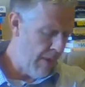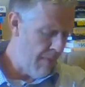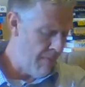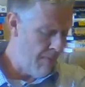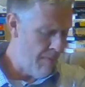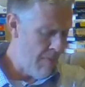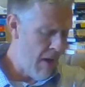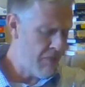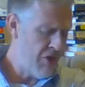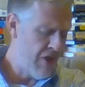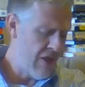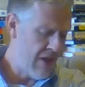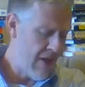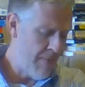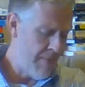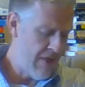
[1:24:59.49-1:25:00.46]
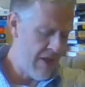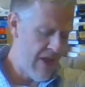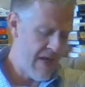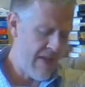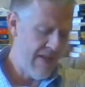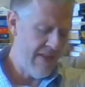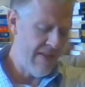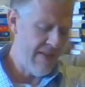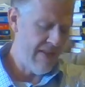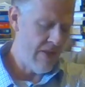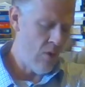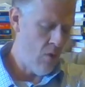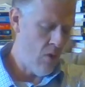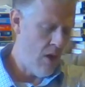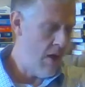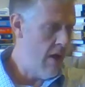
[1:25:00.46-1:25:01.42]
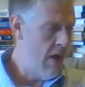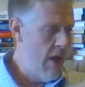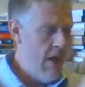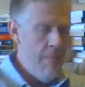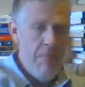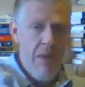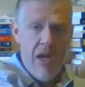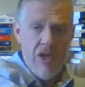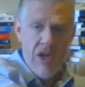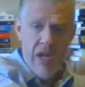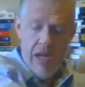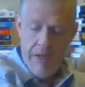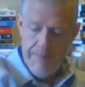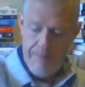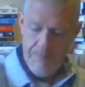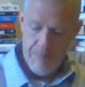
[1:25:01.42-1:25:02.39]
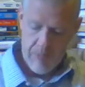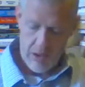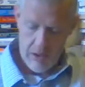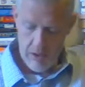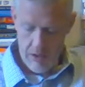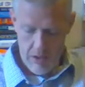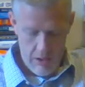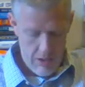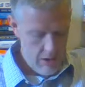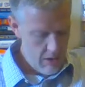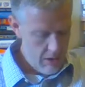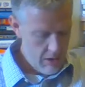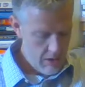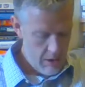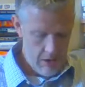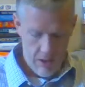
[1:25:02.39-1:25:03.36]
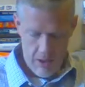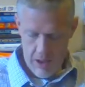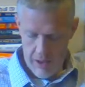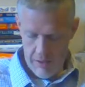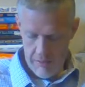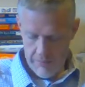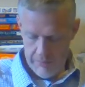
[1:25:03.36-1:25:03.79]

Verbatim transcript: P Publishing Company, nineteen sixty-one, page eight. Okay.